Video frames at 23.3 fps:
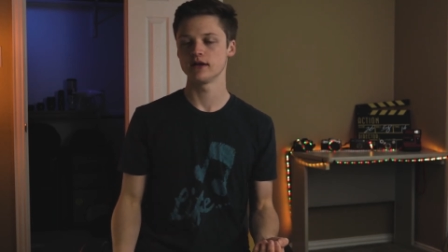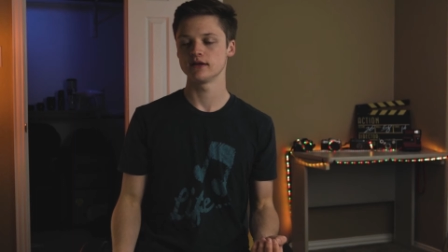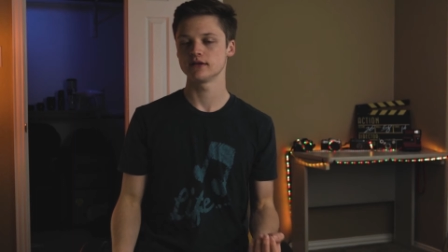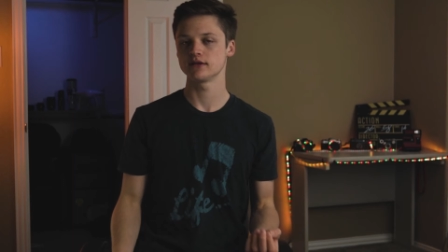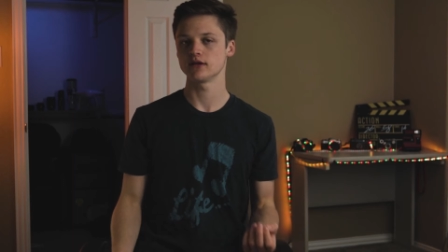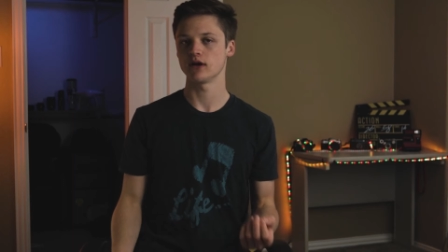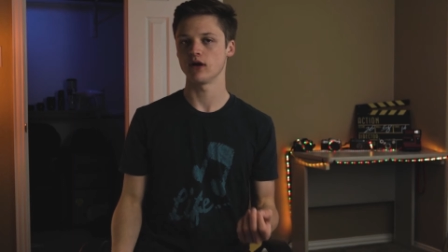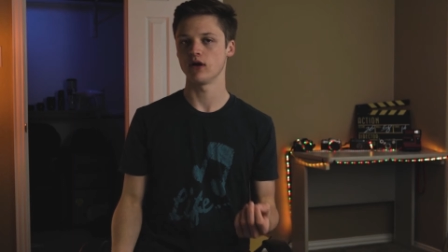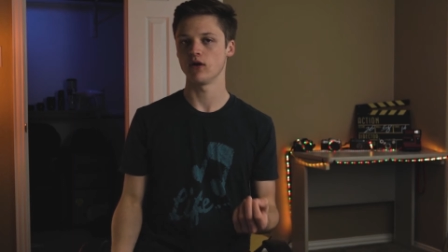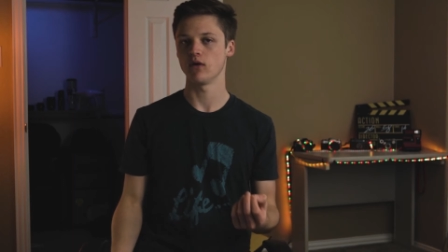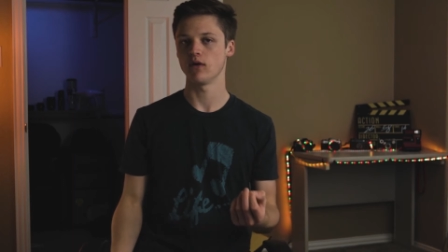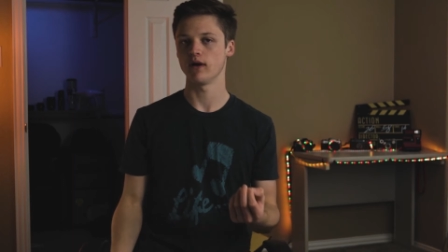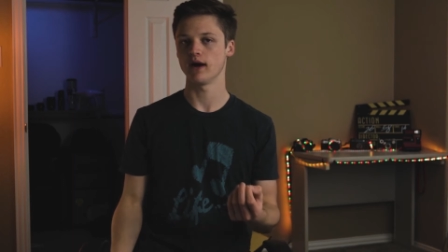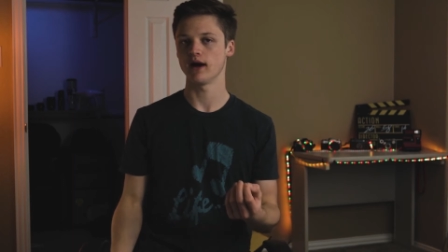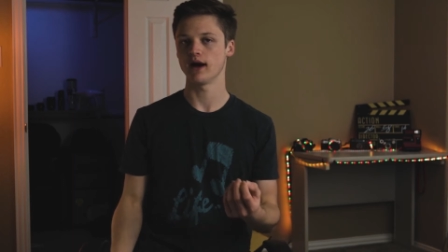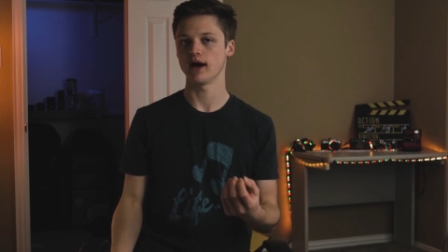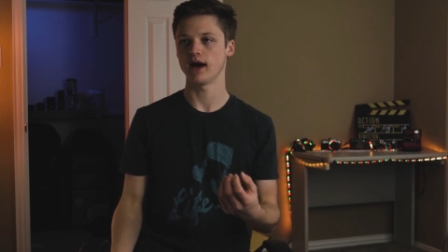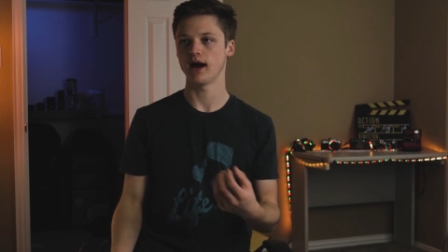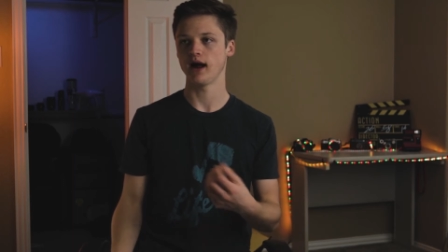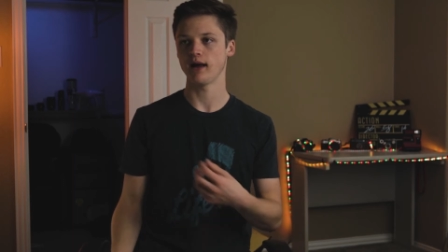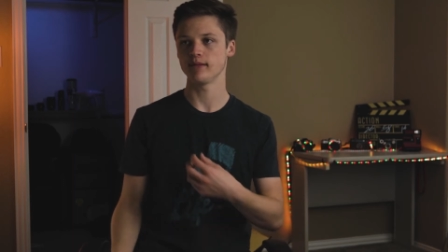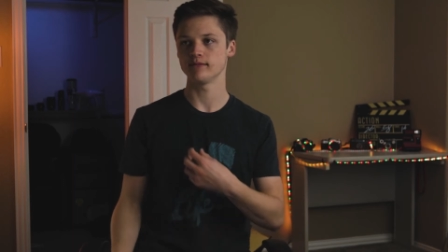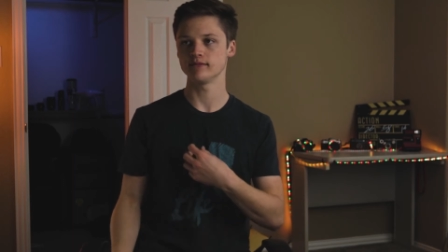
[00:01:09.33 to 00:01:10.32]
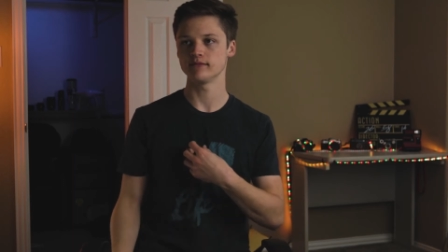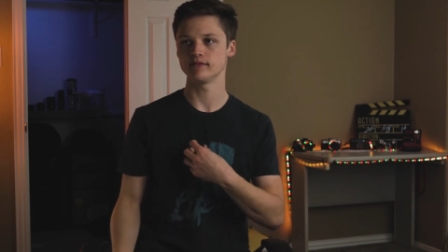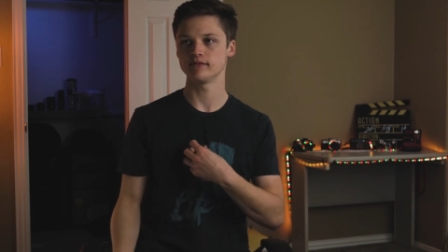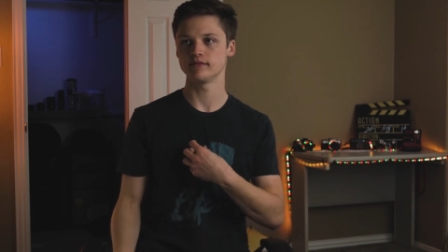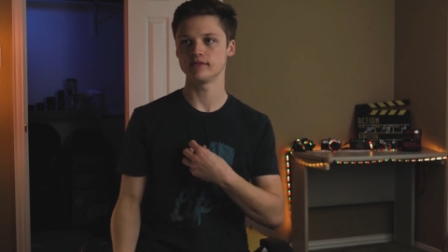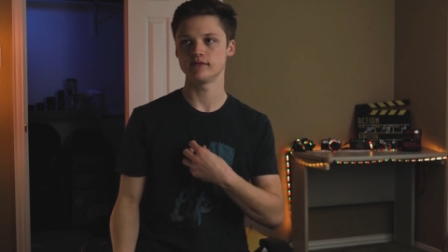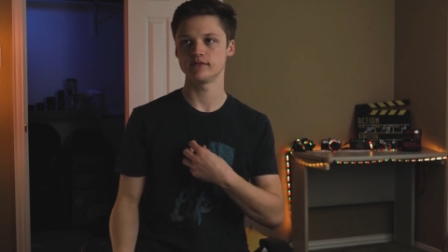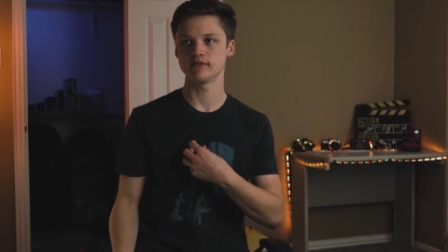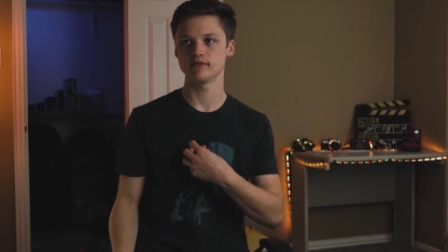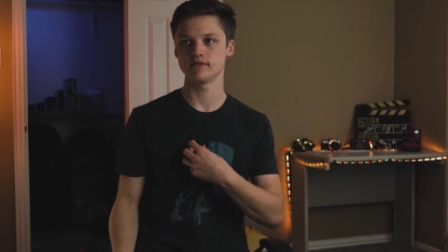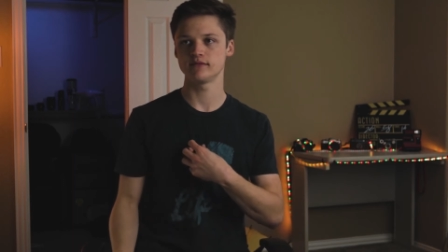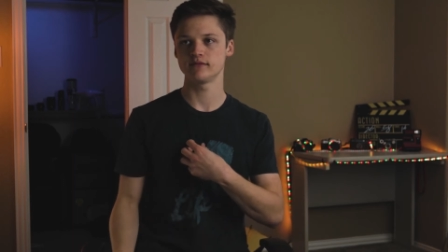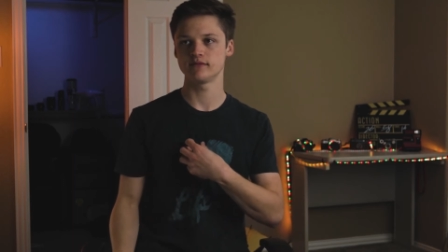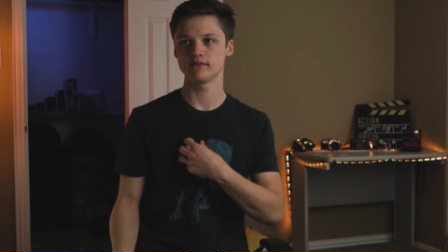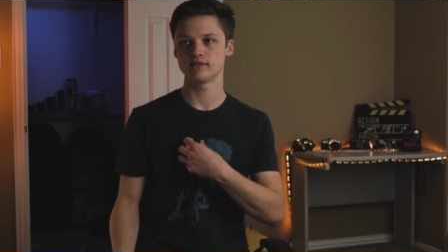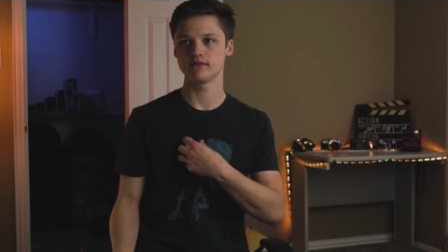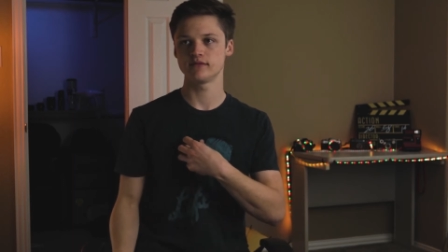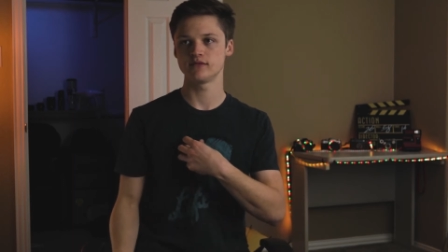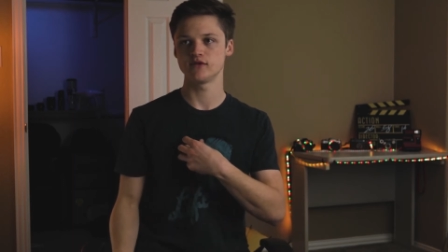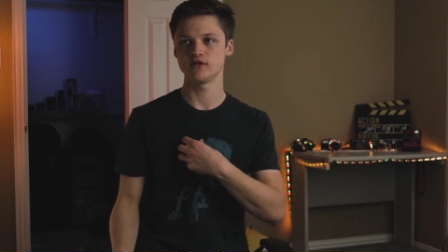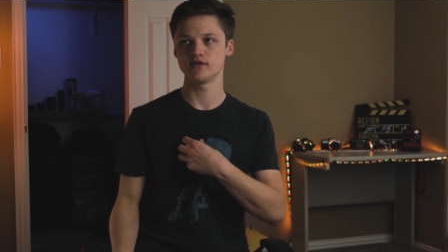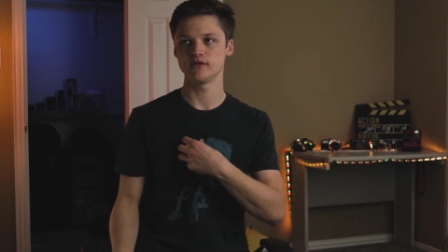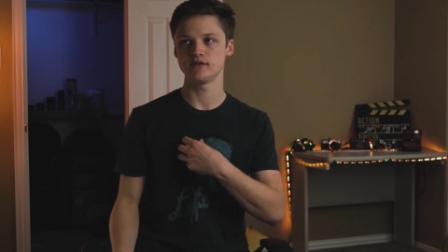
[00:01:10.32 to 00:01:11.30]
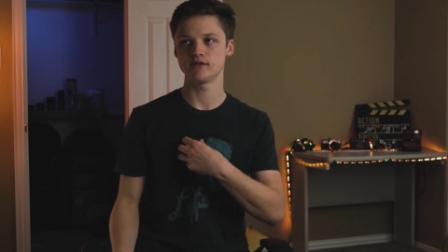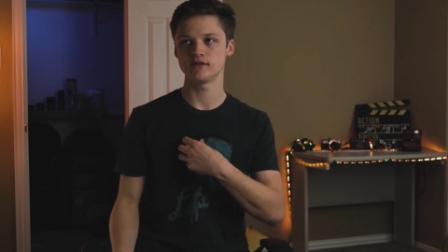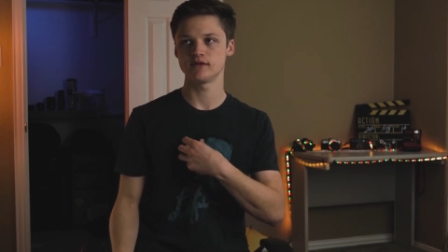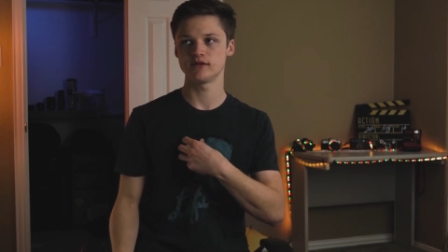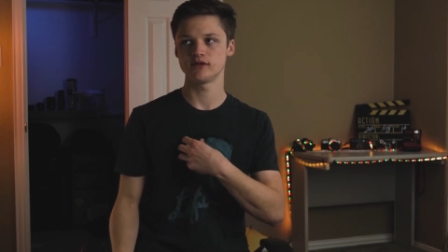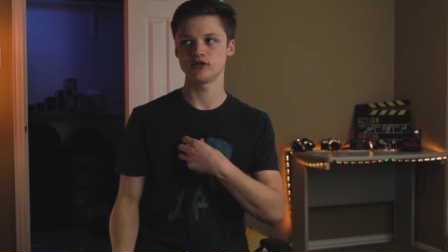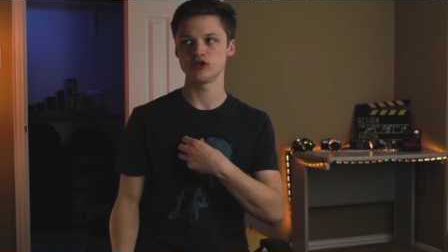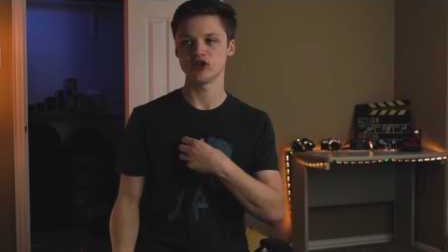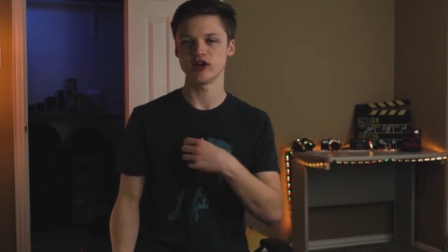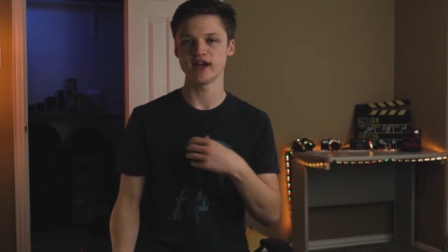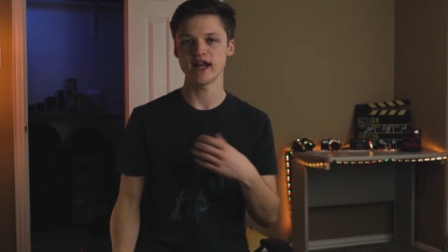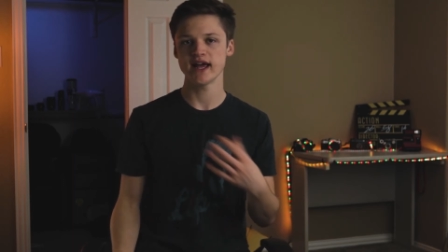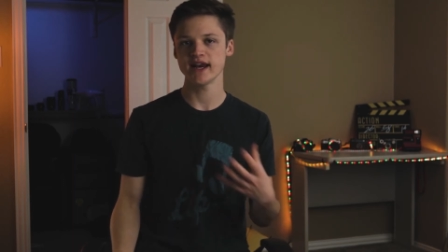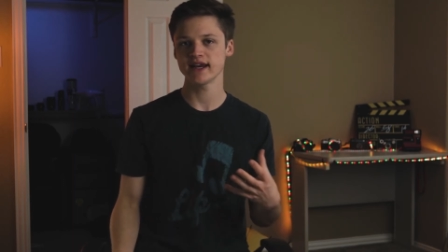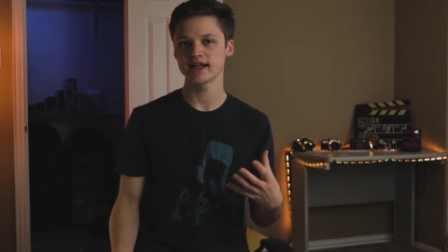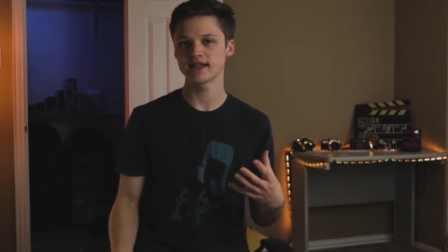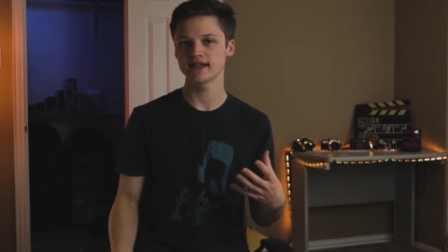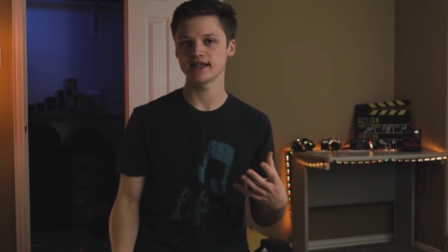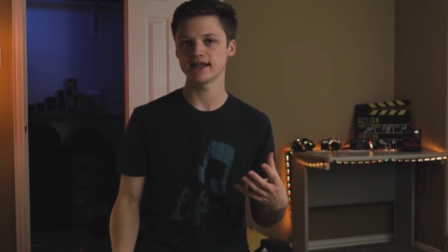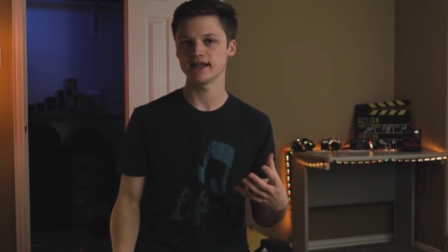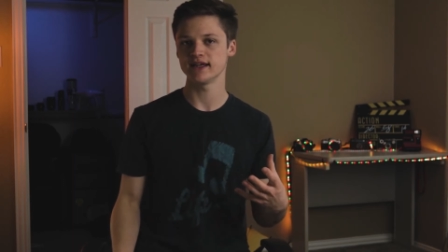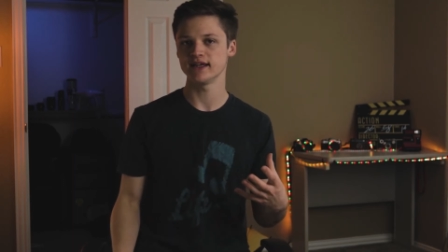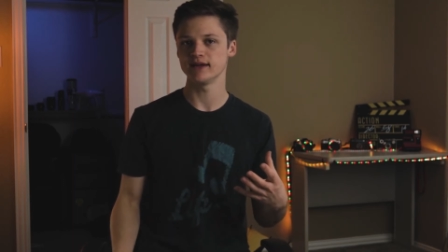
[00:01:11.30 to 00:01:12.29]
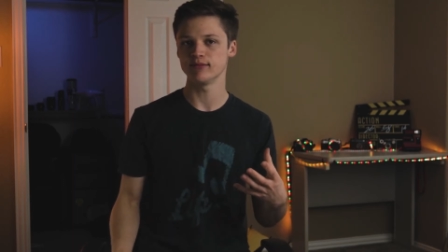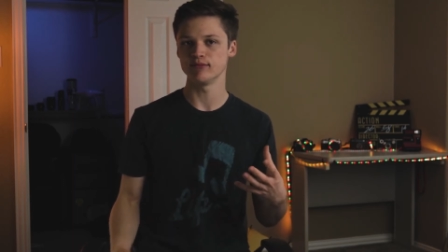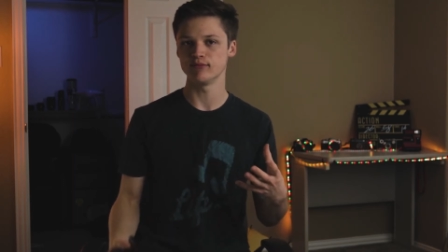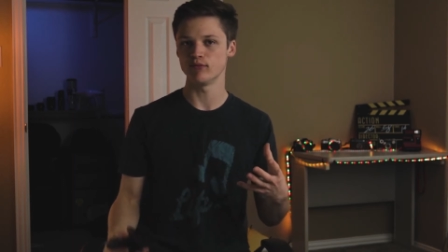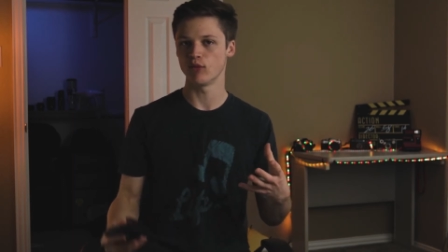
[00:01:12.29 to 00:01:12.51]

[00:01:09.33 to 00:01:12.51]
So I'm genetically